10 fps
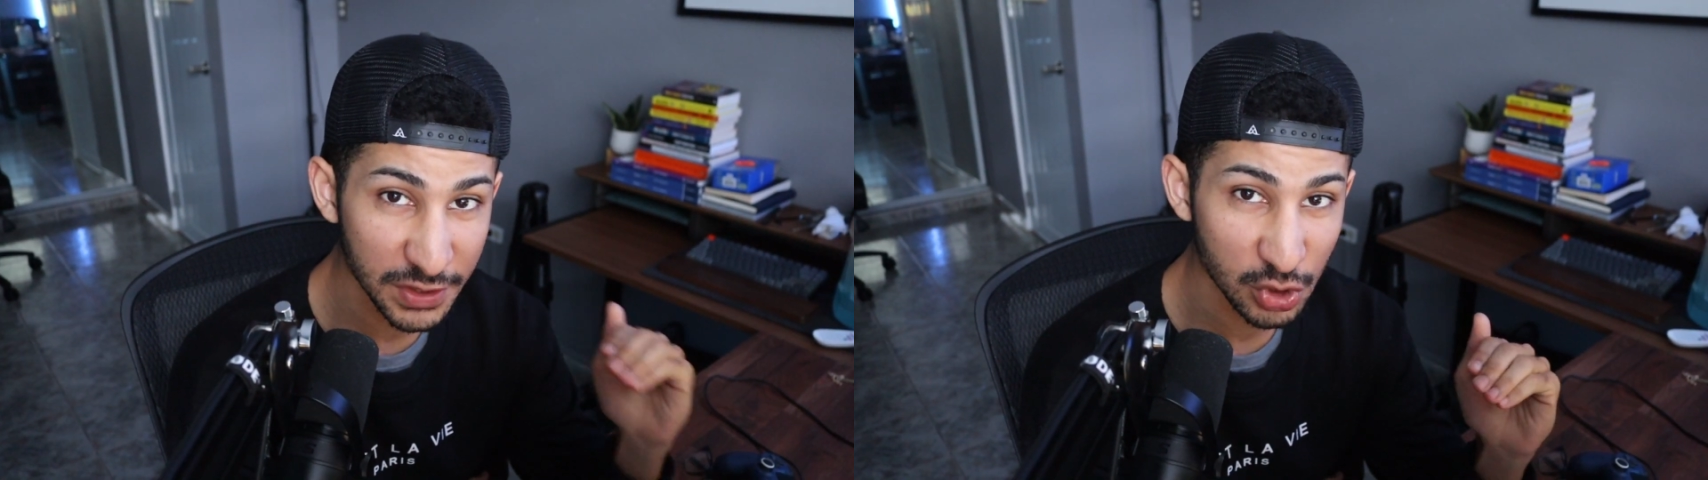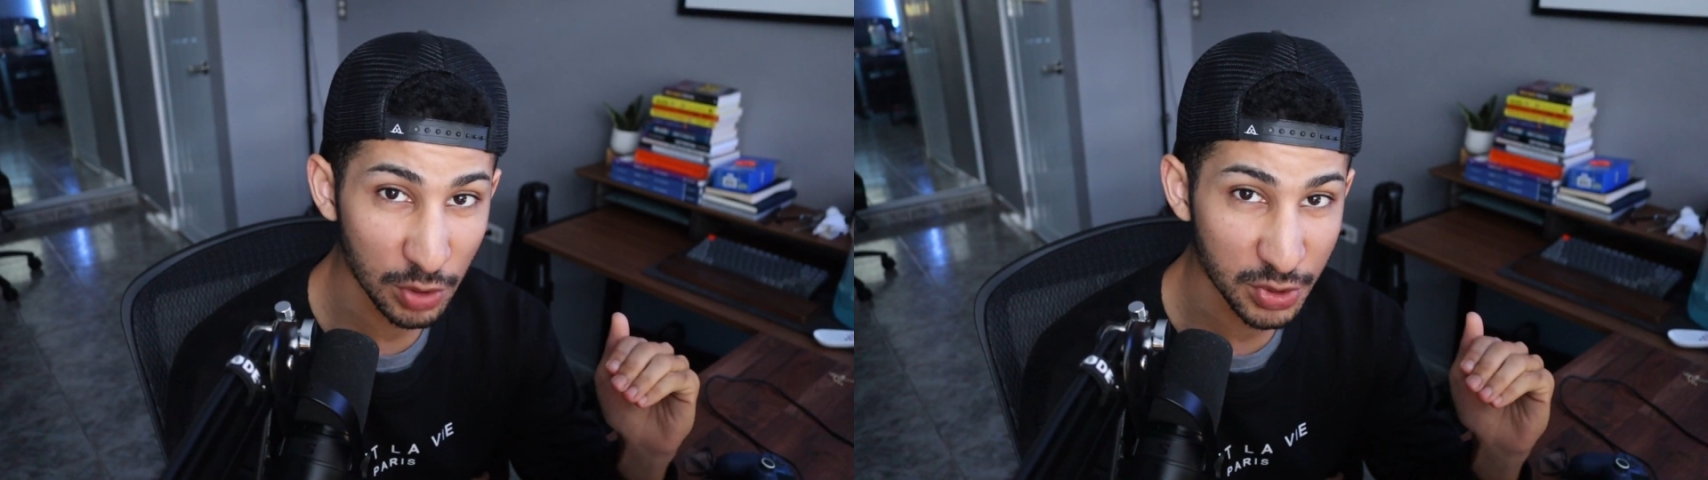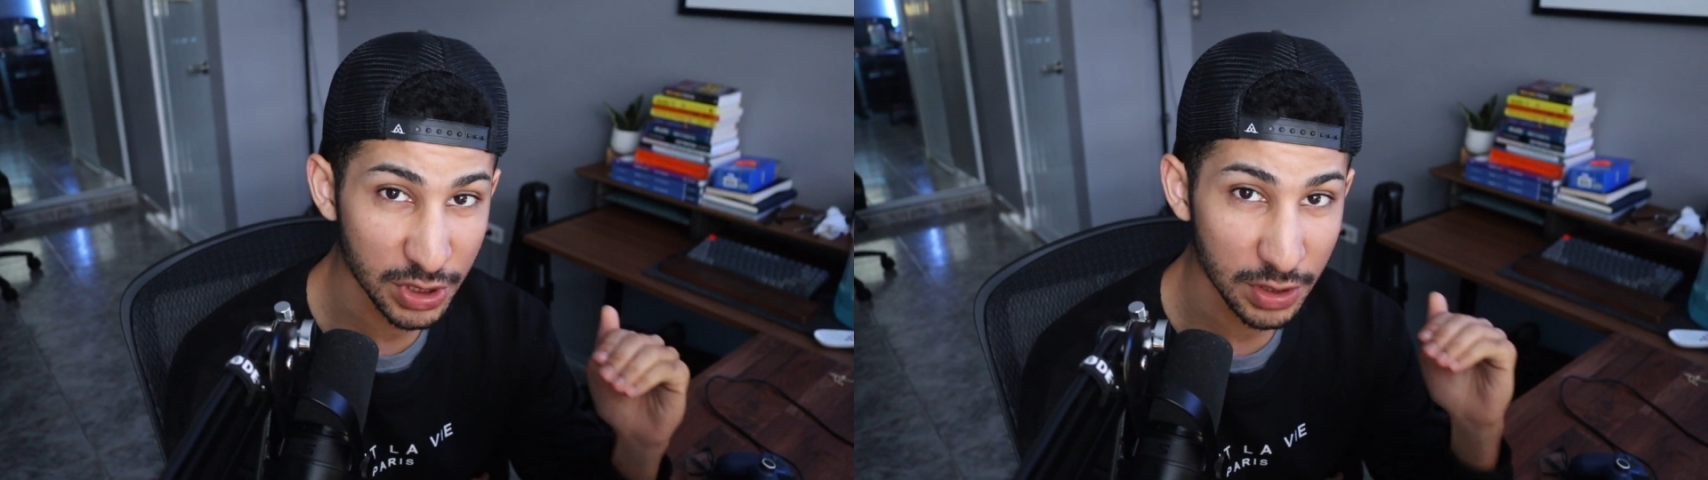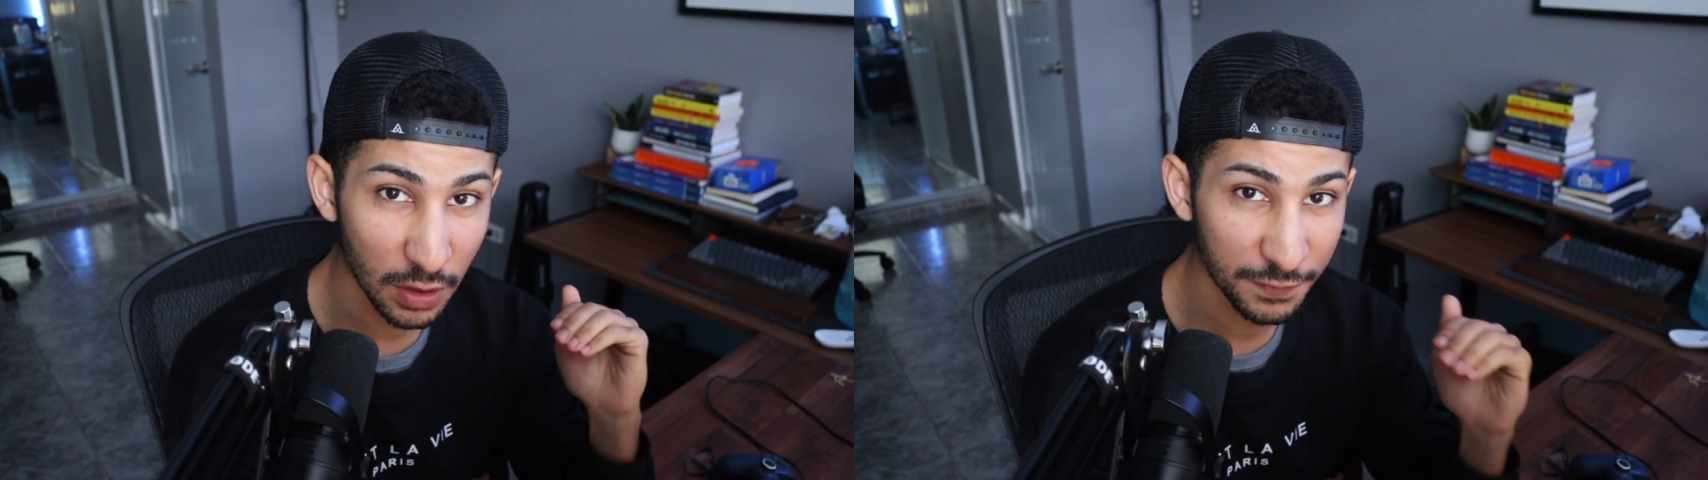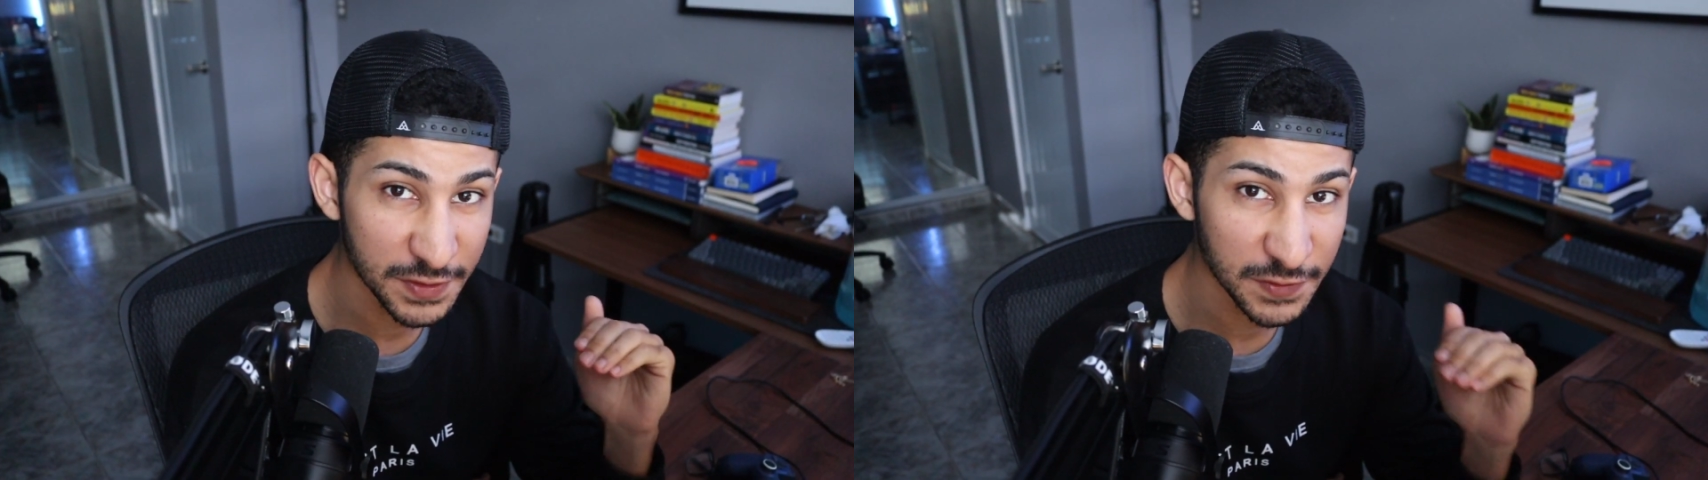description
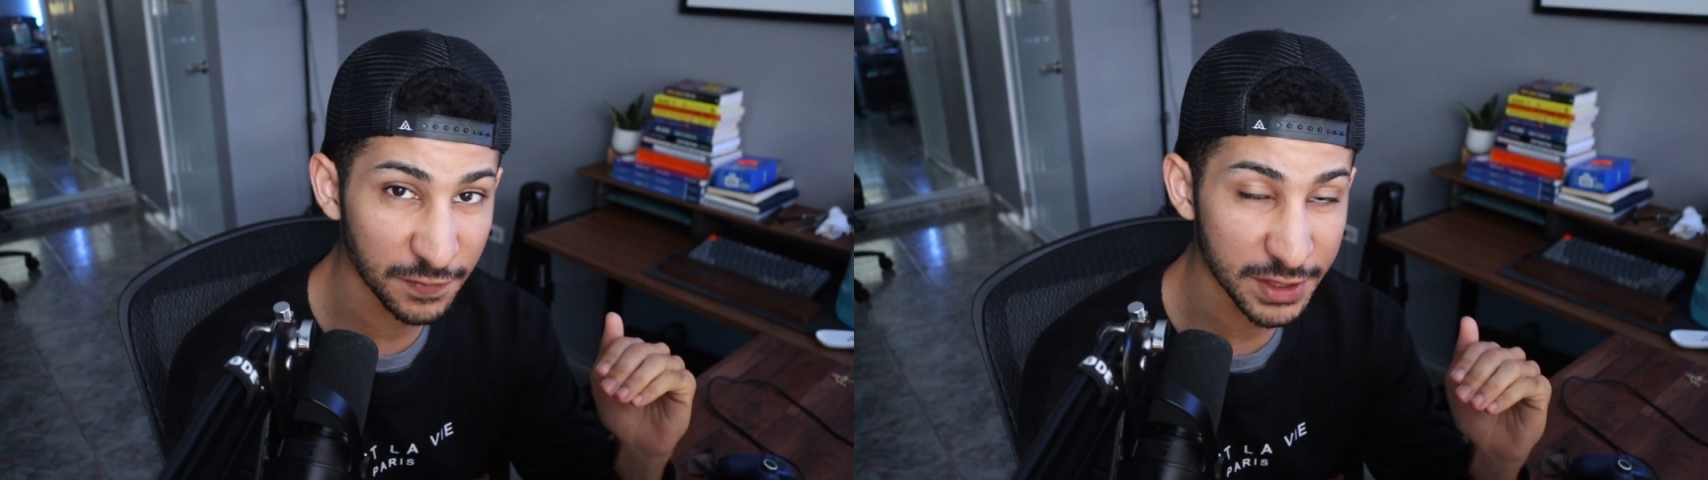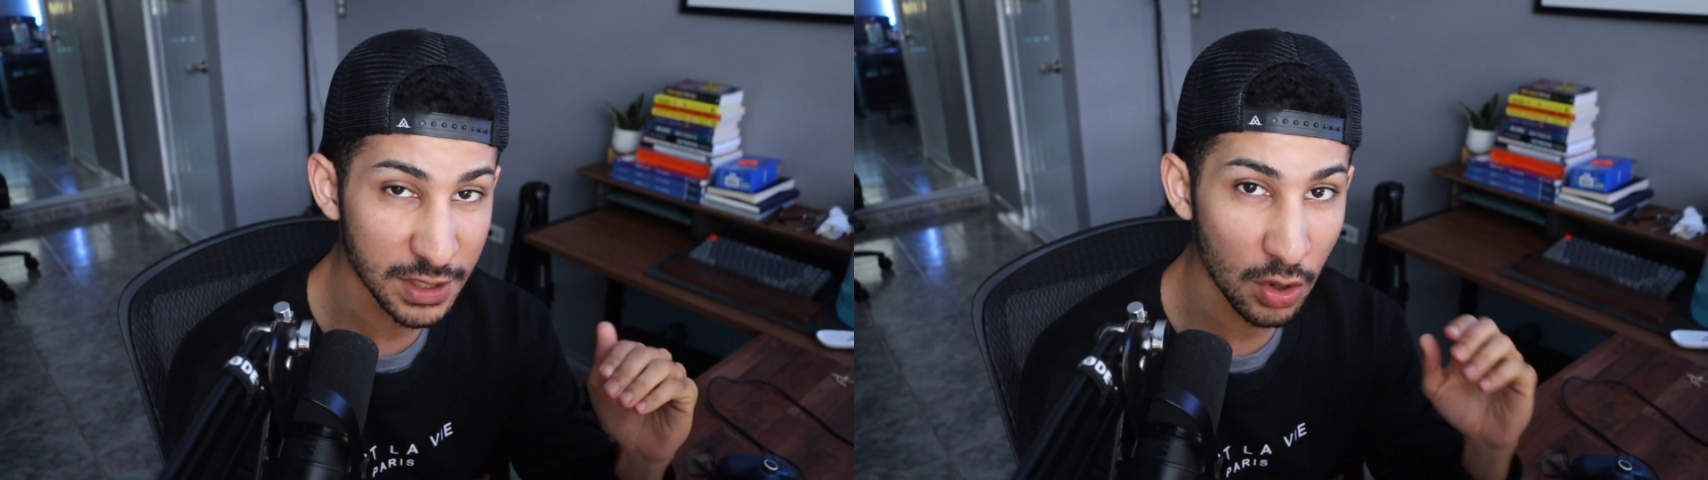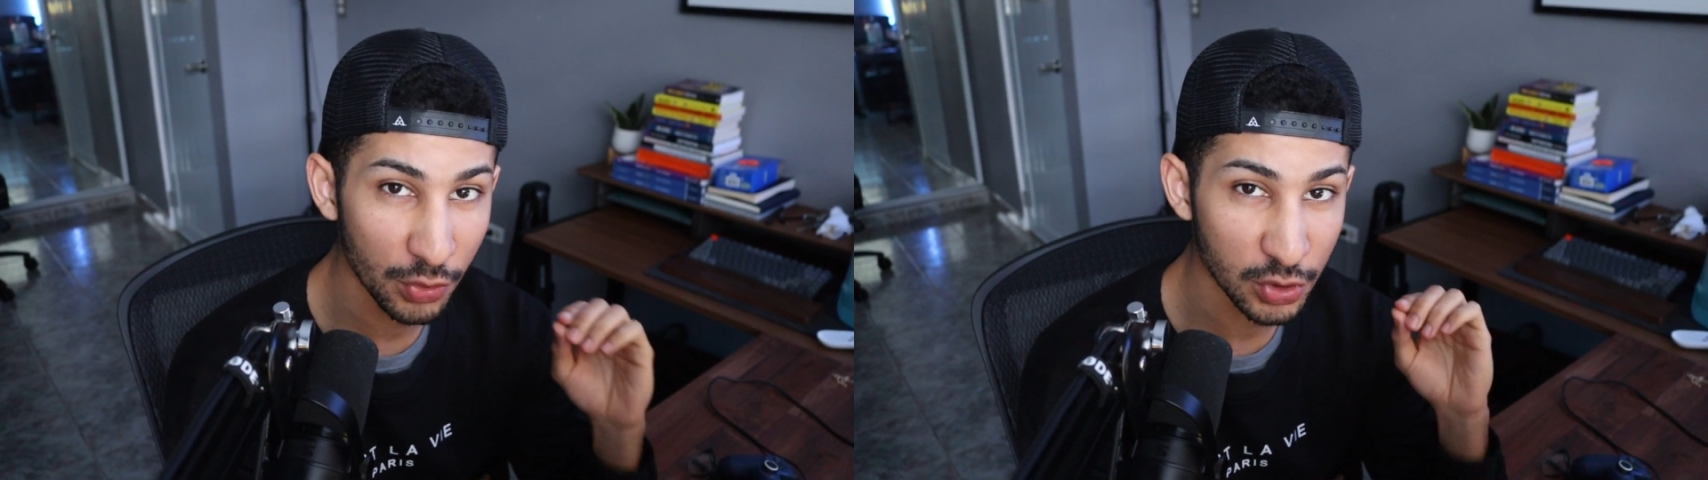of this video,